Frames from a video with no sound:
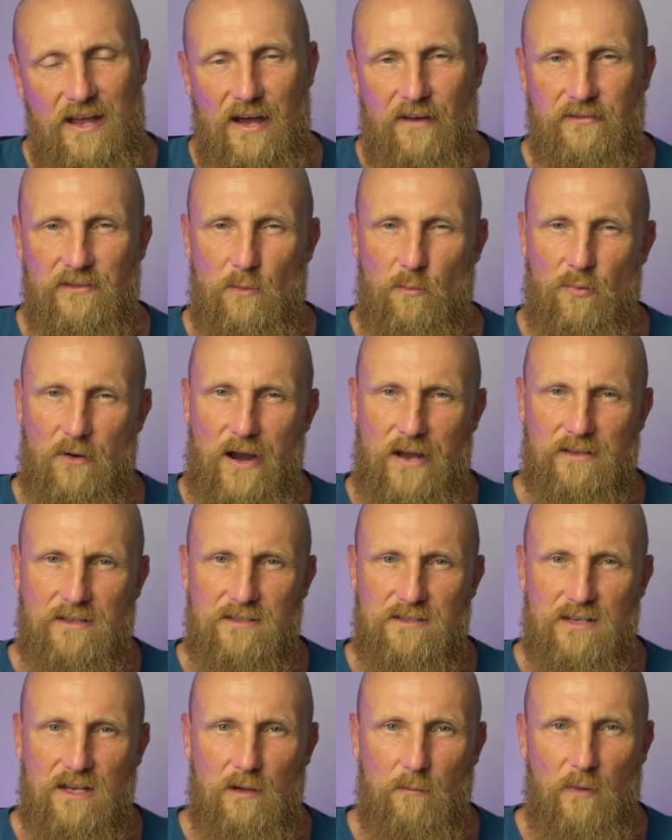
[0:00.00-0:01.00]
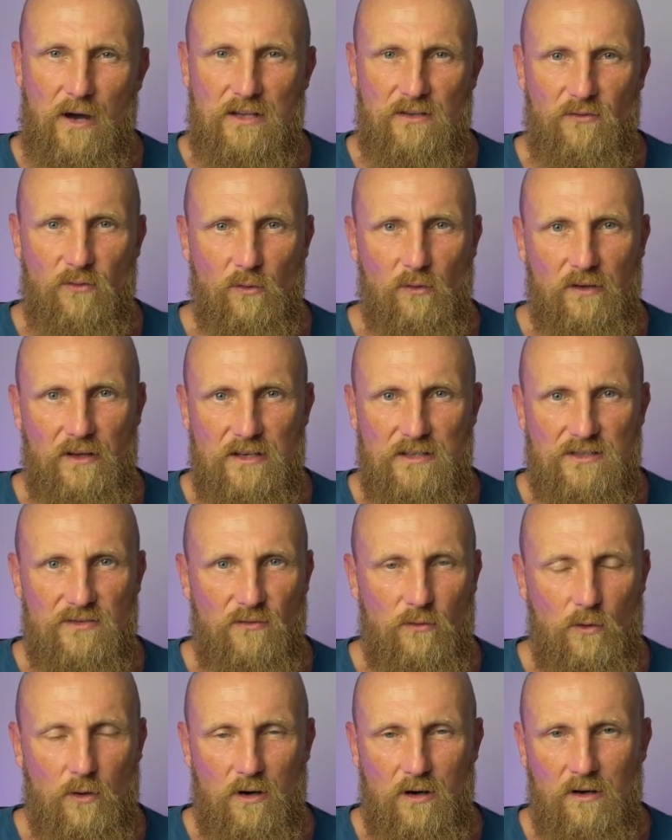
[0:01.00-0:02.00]
after practicing mindfulness
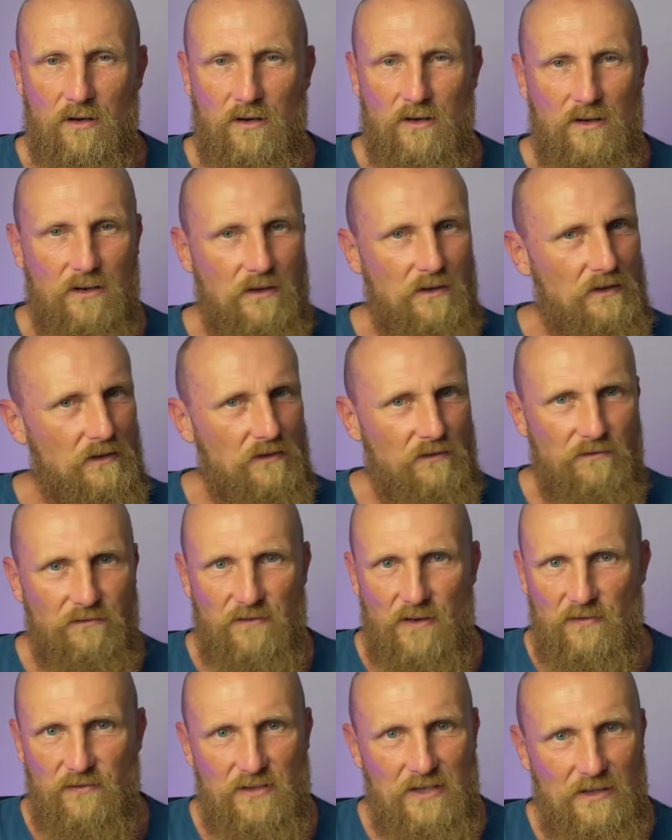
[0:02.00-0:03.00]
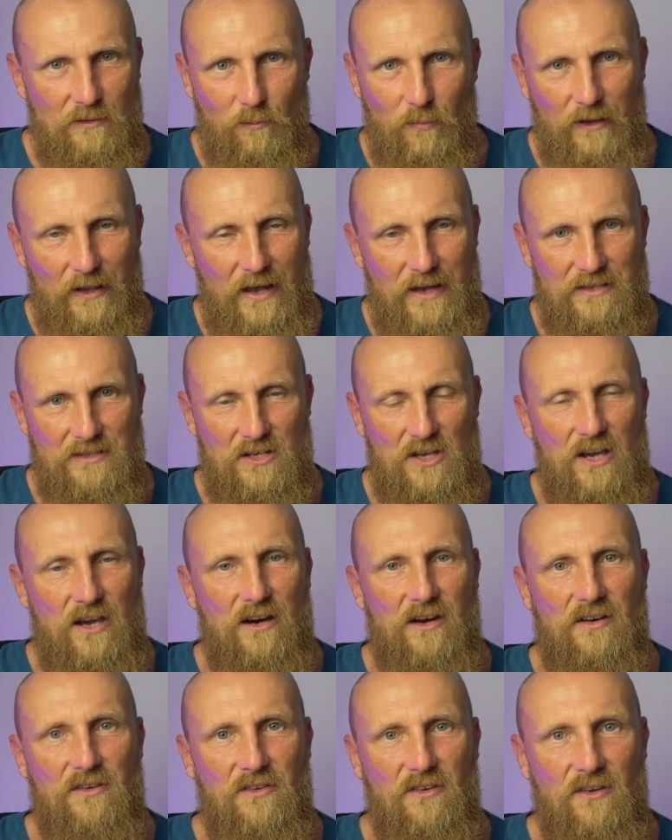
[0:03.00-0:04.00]
for 15 plus
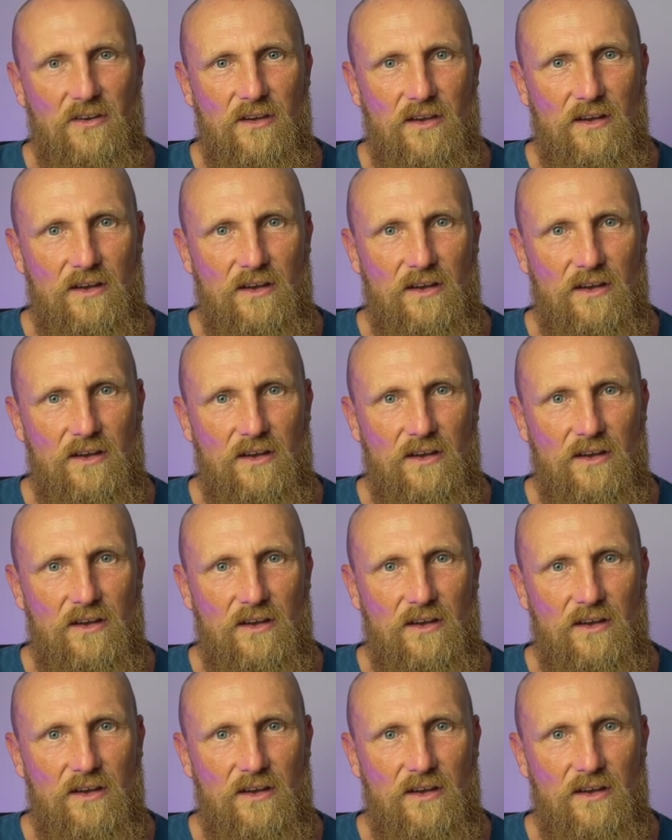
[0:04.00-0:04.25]
years,